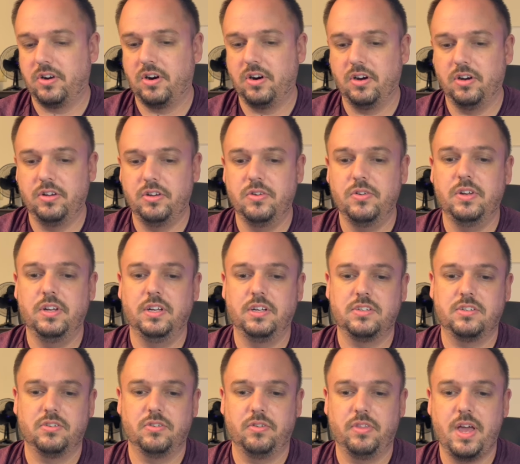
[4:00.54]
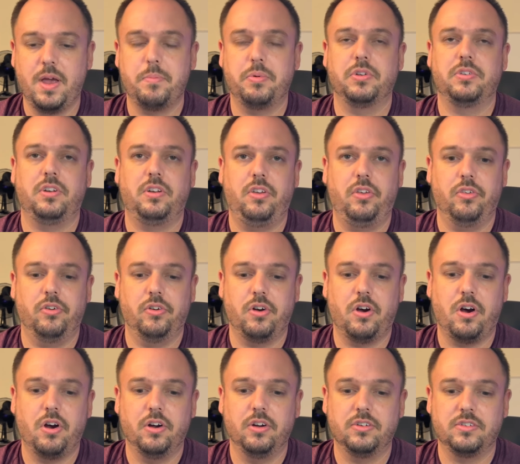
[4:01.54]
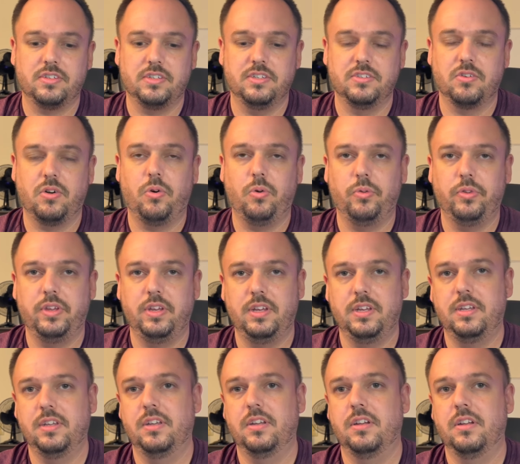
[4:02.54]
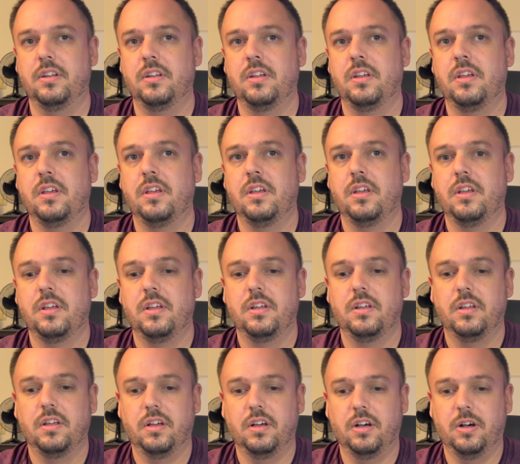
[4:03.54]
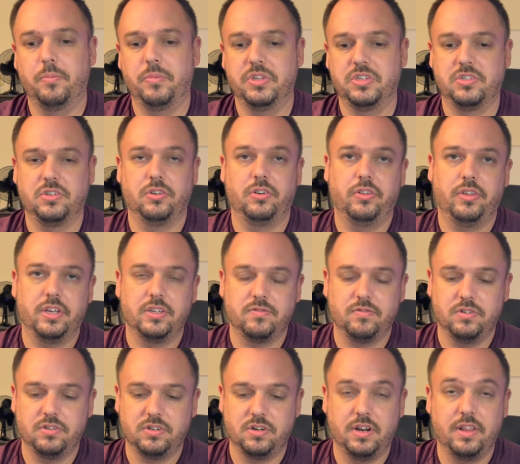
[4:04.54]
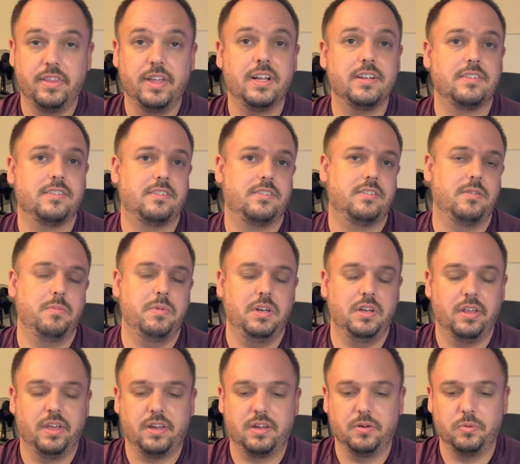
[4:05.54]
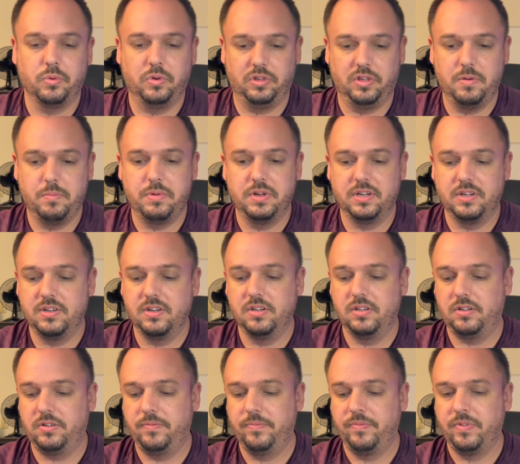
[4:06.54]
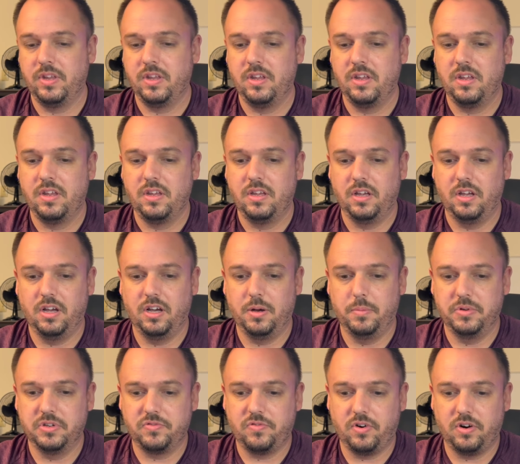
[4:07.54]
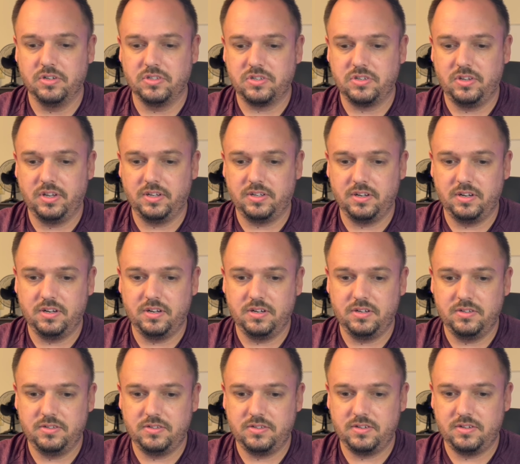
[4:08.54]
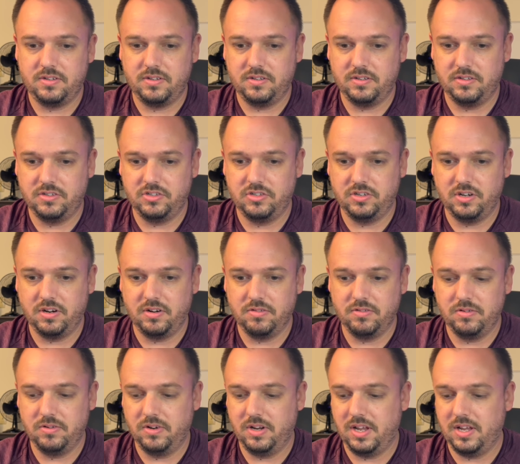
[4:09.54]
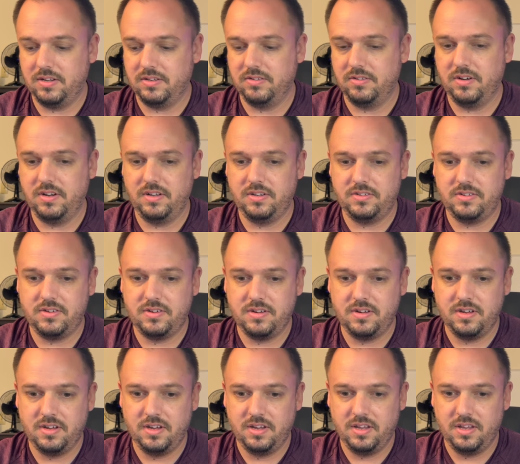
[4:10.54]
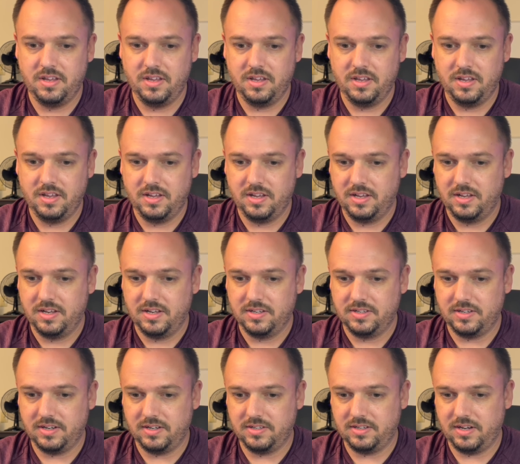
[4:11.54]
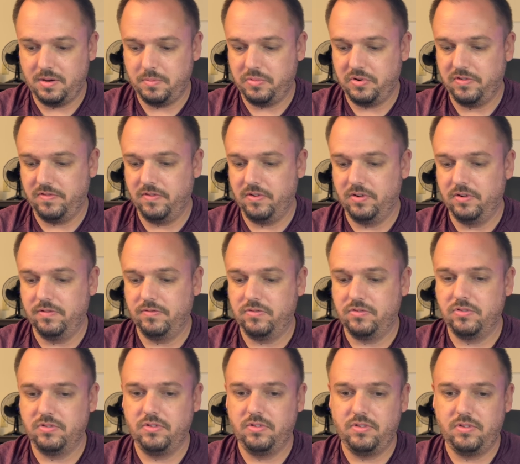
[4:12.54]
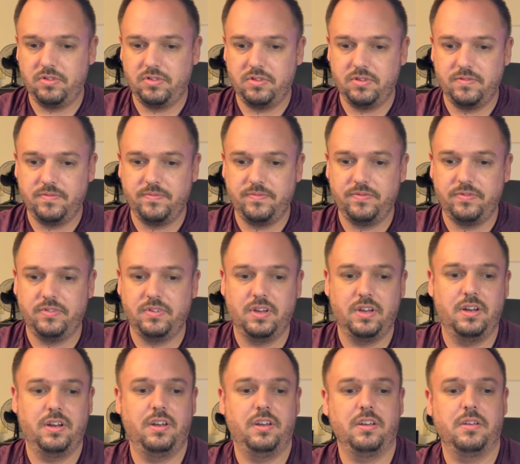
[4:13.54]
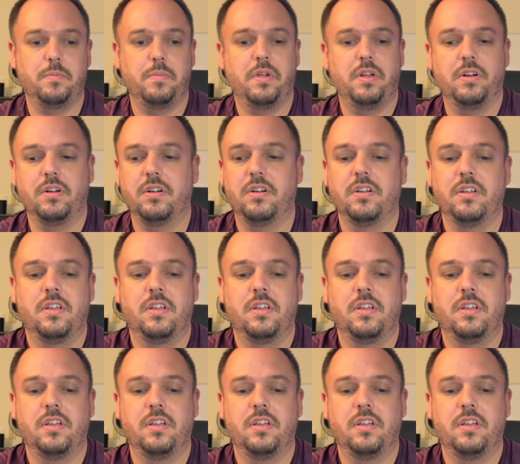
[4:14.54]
are unique, so that particular art is only in the serialized version. And that's, to me, like a really big deal as far as collecting goes. Jeru and Hazaret. Sizan, Pervert of Truth. Incubator.